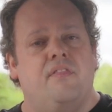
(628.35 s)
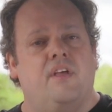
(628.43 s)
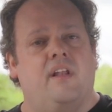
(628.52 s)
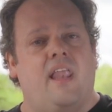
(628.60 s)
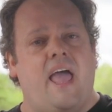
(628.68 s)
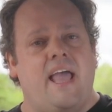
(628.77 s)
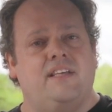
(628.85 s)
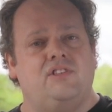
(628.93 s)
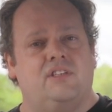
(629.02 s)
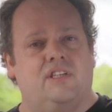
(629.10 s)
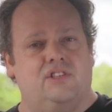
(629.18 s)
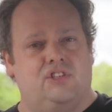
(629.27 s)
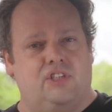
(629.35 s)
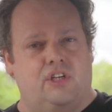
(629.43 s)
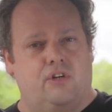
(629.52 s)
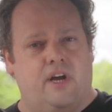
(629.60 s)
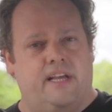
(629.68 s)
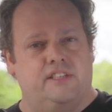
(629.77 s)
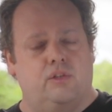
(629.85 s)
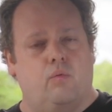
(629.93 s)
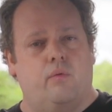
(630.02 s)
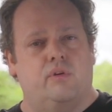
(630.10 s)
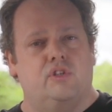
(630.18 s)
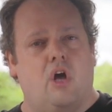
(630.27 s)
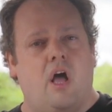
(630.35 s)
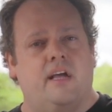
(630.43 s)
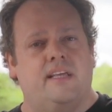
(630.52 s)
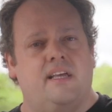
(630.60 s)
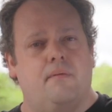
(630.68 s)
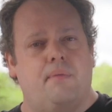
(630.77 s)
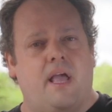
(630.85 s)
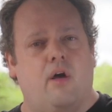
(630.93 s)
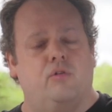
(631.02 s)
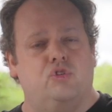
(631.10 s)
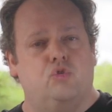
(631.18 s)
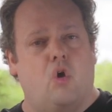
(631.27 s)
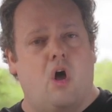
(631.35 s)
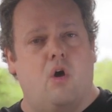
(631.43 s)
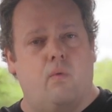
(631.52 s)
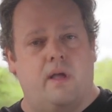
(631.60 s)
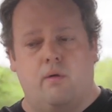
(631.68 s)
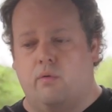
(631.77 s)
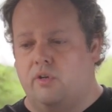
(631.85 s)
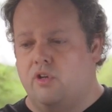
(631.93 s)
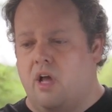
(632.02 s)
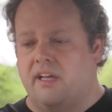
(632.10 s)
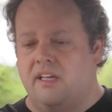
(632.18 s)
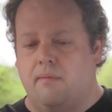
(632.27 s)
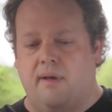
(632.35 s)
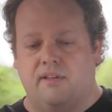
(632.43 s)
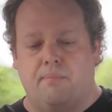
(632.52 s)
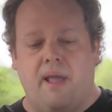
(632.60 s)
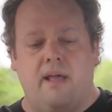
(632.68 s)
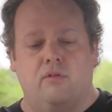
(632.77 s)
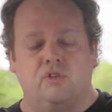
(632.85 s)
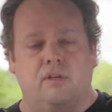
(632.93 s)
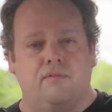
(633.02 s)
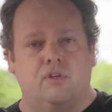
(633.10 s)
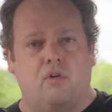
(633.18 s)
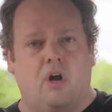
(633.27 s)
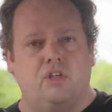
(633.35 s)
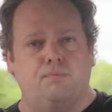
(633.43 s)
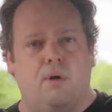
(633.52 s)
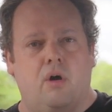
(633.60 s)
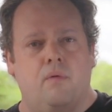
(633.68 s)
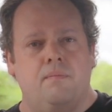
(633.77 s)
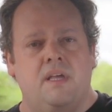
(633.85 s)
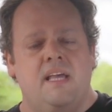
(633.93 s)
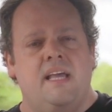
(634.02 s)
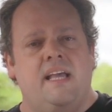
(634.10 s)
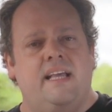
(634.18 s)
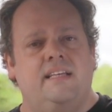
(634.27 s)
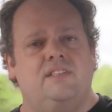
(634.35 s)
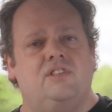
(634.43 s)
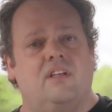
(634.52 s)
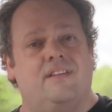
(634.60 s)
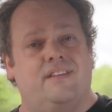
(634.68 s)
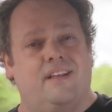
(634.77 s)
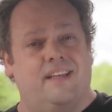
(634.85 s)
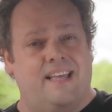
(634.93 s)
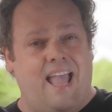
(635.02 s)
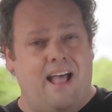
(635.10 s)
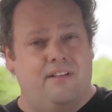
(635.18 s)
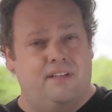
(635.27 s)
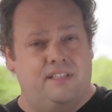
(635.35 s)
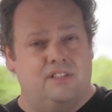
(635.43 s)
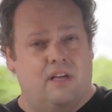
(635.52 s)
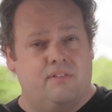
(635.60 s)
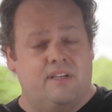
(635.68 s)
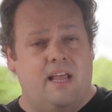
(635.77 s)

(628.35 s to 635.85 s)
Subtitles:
The last consideration when we're talking about draw weight, when we're talking about the pounds of the crossbow, is the legalities of it.